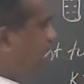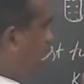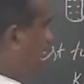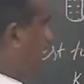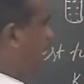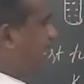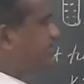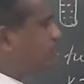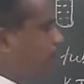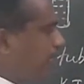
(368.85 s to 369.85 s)
had
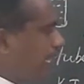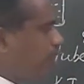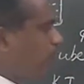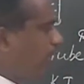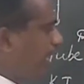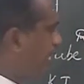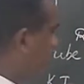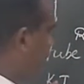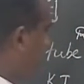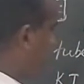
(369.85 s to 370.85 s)
accepted
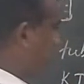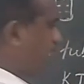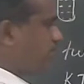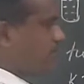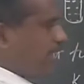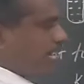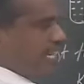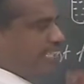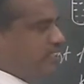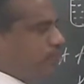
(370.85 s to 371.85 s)
iodide, potassium had
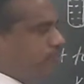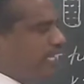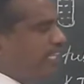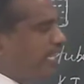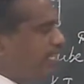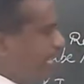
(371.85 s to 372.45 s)
accepted